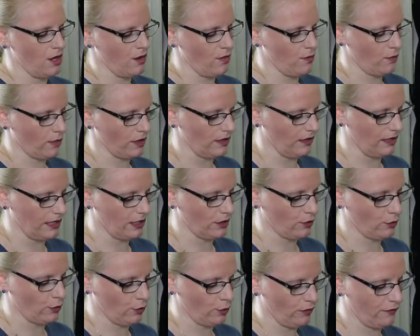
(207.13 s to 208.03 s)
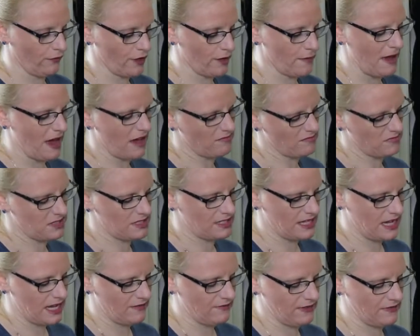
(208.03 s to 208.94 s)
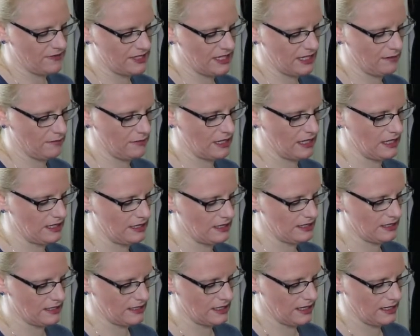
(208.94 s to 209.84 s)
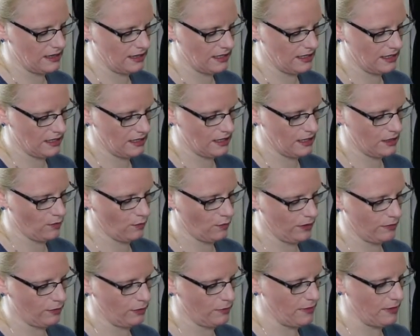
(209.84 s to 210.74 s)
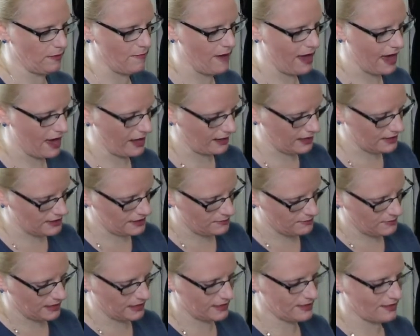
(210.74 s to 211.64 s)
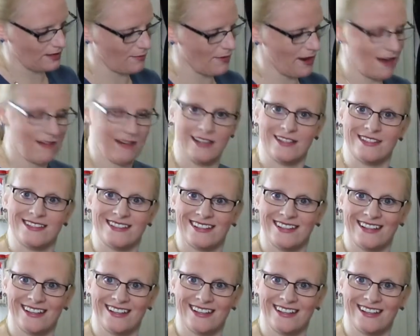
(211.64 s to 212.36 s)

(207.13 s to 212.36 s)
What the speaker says: We're going to let it cool for about 10-15 minutes, and then we will be back to mix our brownies.